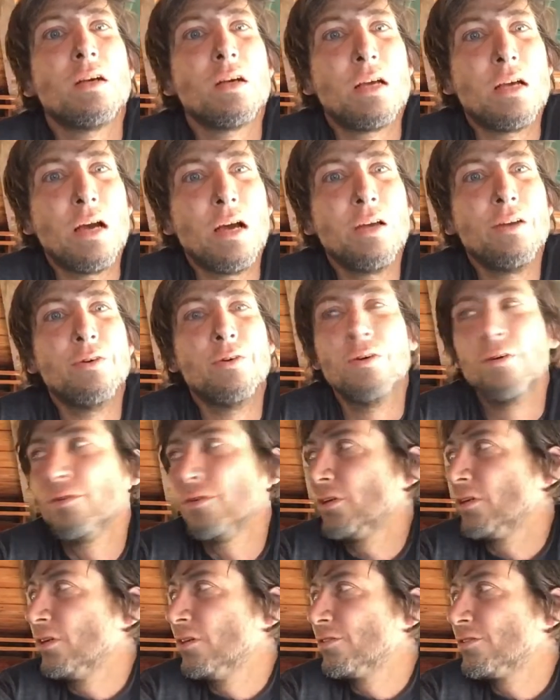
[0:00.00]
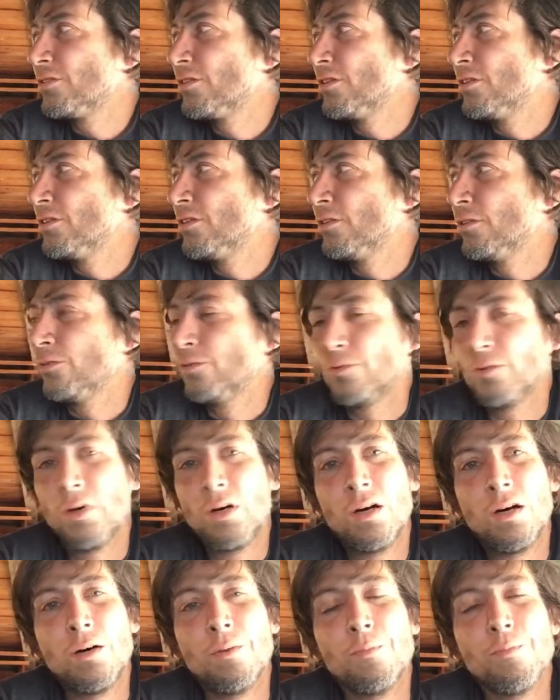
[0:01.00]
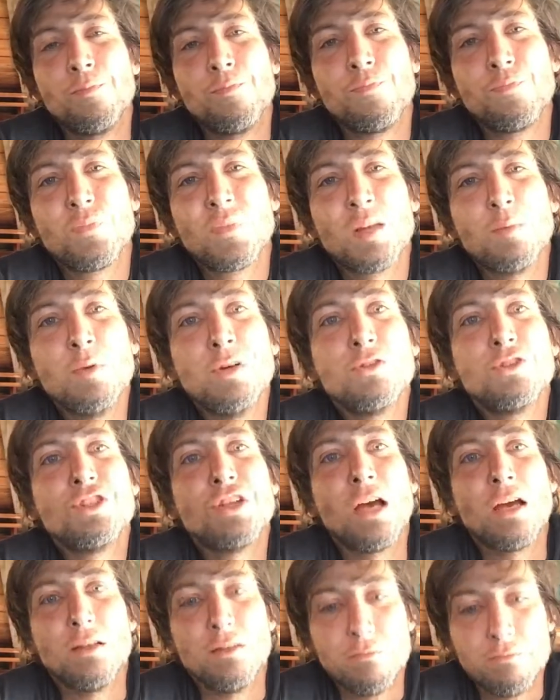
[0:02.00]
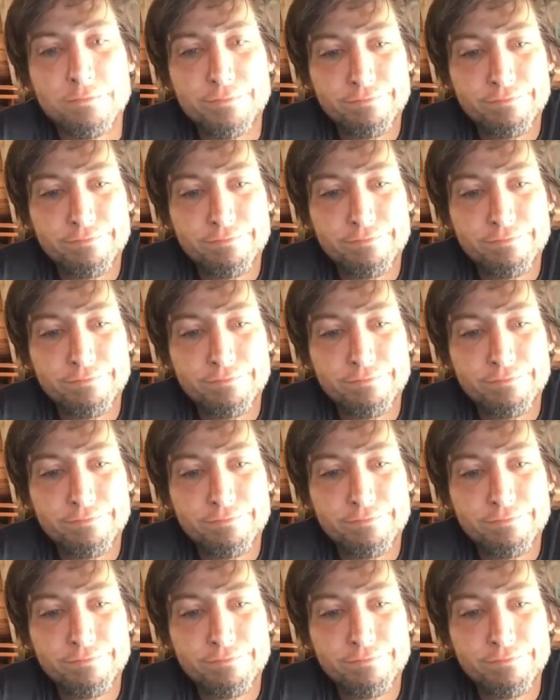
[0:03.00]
guy who owned it used to do moonshine.